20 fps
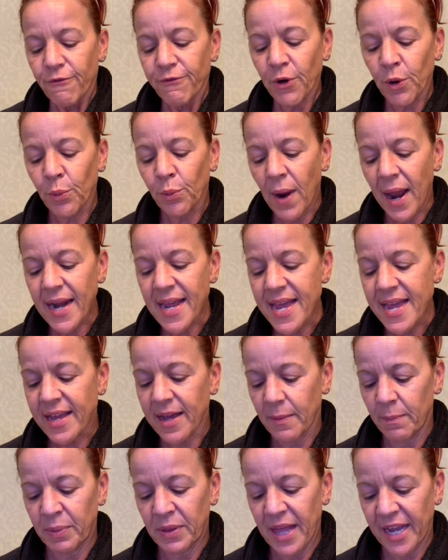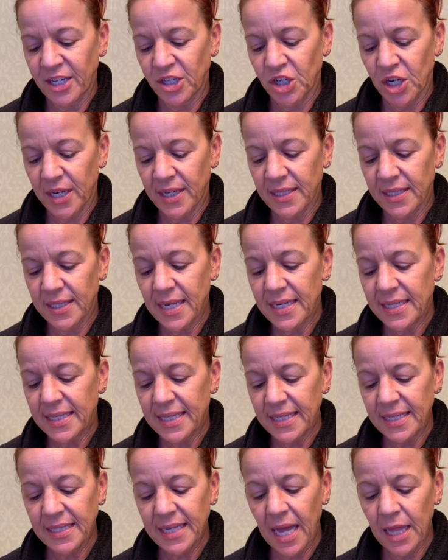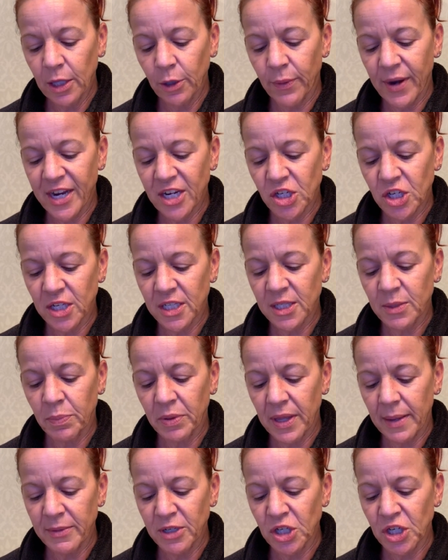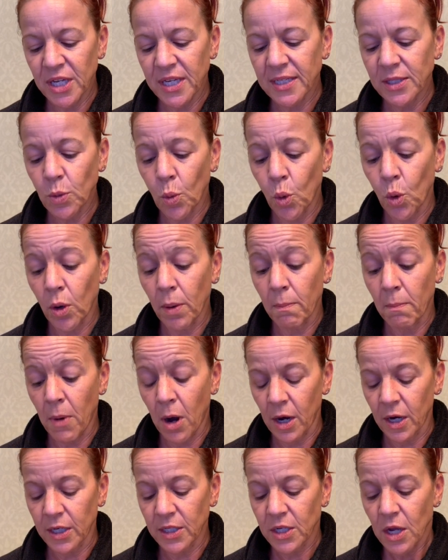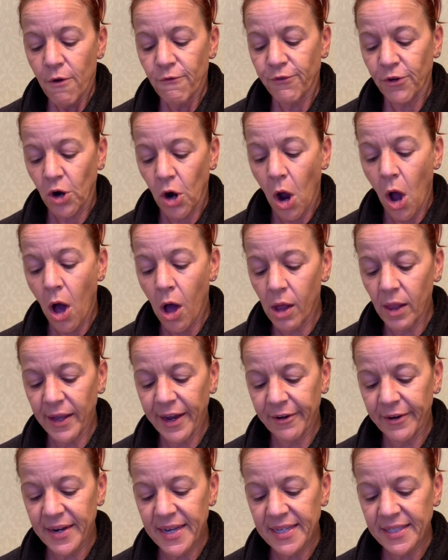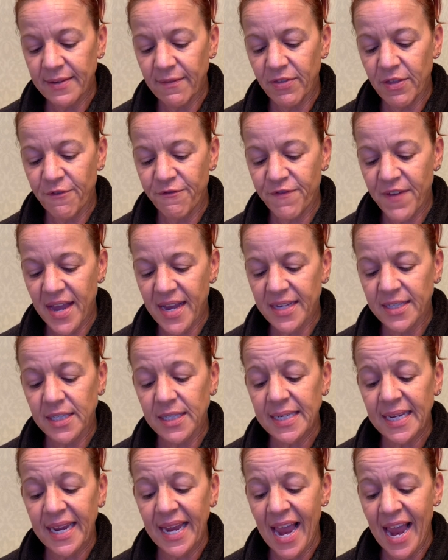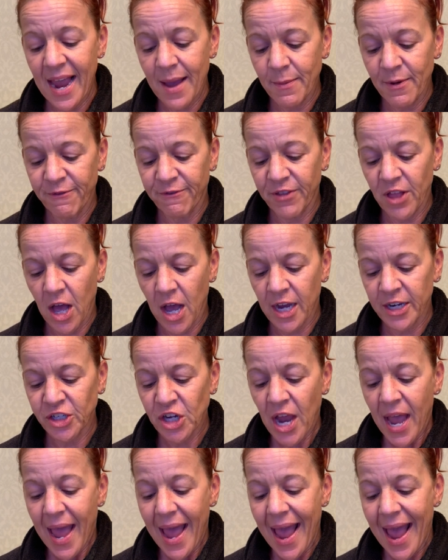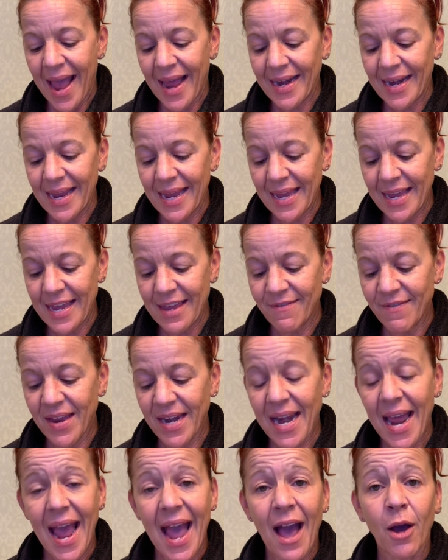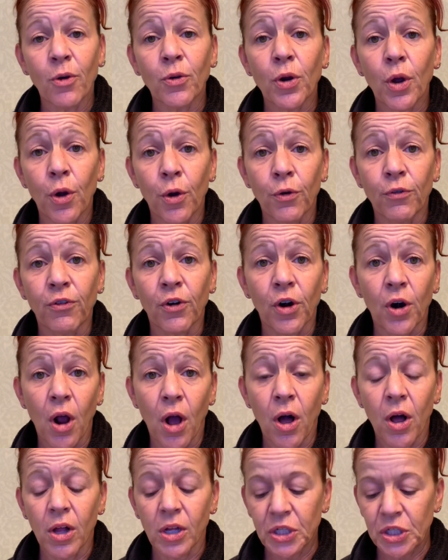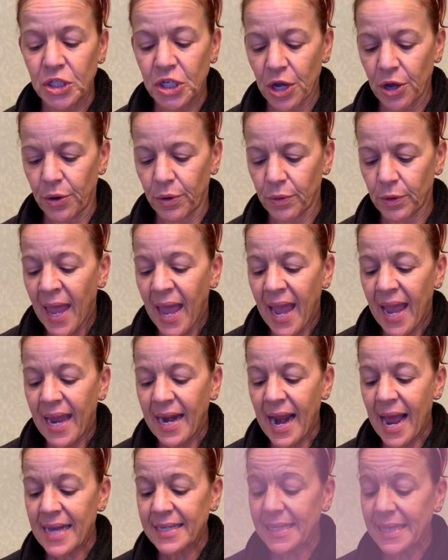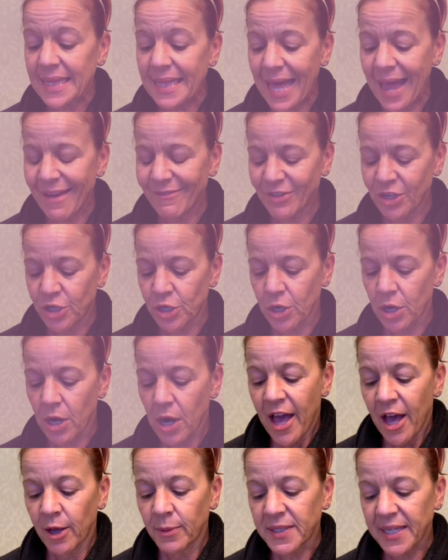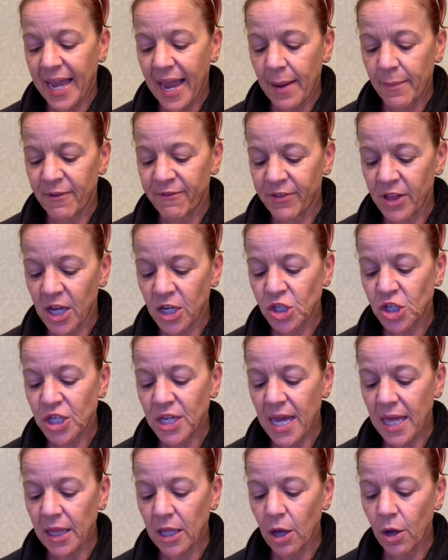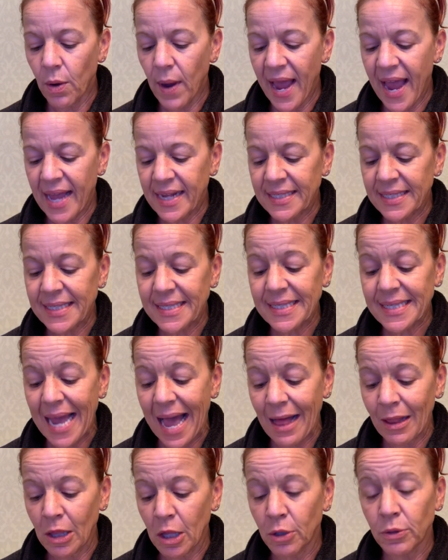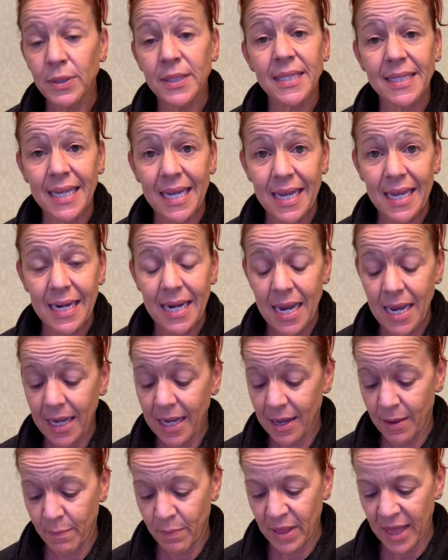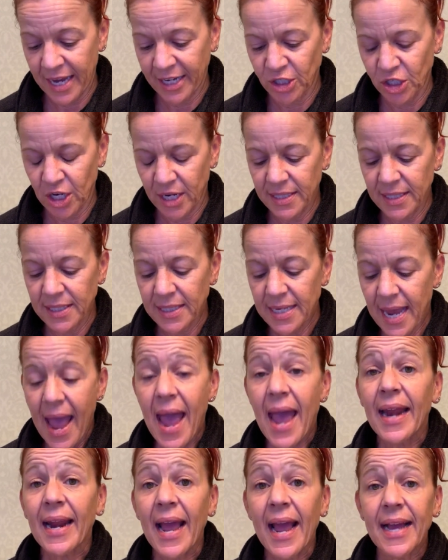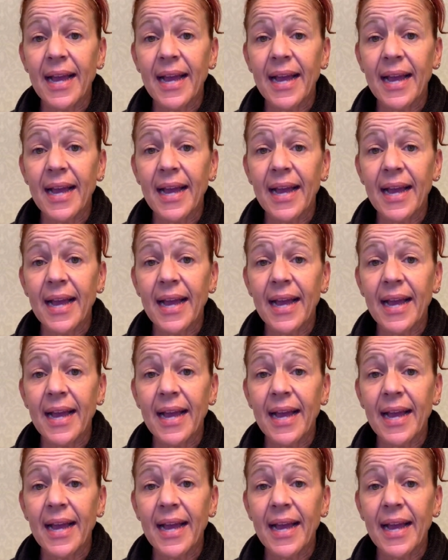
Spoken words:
for ruddy complexions, discolorations, blemishes, or marks, for all areas of the face to camouflage and even out overall tone. It has lavender, helps camouflage yellow and sallow skin complexions, and it